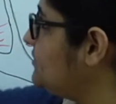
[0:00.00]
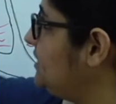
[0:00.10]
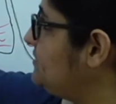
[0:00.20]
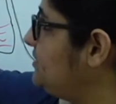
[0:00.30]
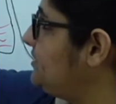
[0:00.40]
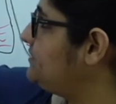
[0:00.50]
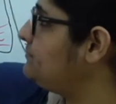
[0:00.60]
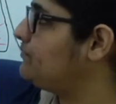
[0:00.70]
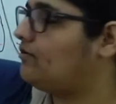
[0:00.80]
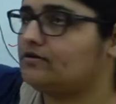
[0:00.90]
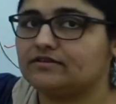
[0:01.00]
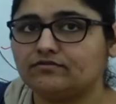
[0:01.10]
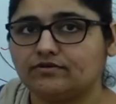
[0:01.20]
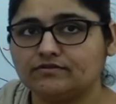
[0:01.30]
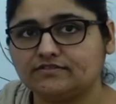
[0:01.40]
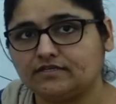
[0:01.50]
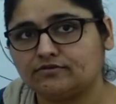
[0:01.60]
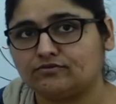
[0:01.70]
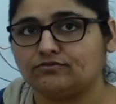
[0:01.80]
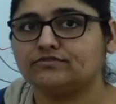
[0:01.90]
stage here, all the valves are
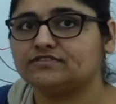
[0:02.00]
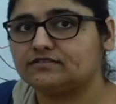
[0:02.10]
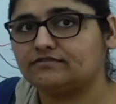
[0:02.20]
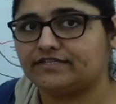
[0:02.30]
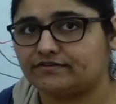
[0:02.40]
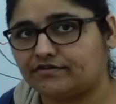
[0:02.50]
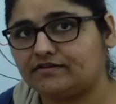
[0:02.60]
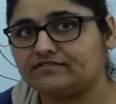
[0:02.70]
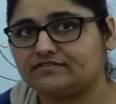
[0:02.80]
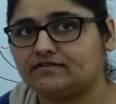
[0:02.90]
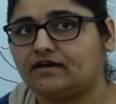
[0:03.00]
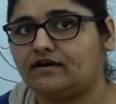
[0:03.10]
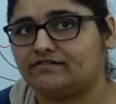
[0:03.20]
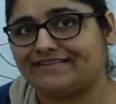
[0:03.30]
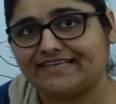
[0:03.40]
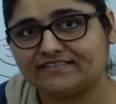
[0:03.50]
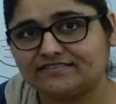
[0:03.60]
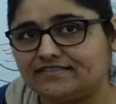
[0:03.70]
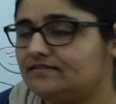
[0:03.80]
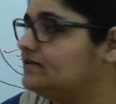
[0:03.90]
closed, the ventricles are
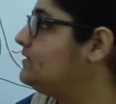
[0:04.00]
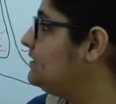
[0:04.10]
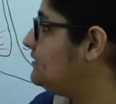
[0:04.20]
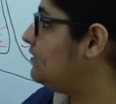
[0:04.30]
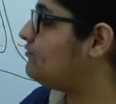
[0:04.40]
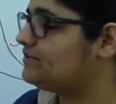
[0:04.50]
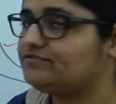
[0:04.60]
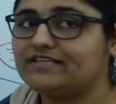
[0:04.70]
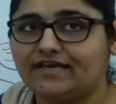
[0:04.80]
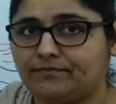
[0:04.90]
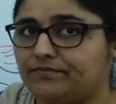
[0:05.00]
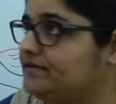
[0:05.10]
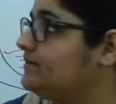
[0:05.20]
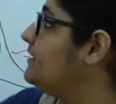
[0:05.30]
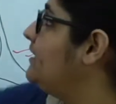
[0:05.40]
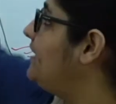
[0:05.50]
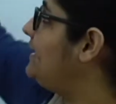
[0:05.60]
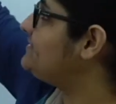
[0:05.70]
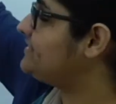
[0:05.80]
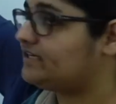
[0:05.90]
relaxing. Now, what will happen?
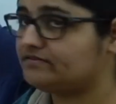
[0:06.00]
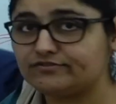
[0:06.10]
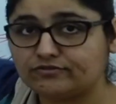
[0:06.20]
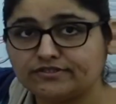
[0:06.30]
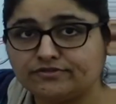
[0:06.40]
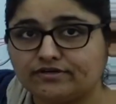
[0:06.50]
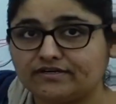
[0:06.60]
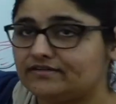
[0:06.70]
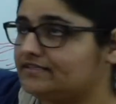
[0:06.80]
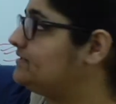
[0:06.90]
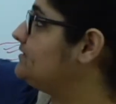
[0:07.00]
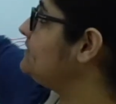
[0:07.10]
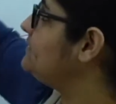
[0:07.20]
As I have told you earlier,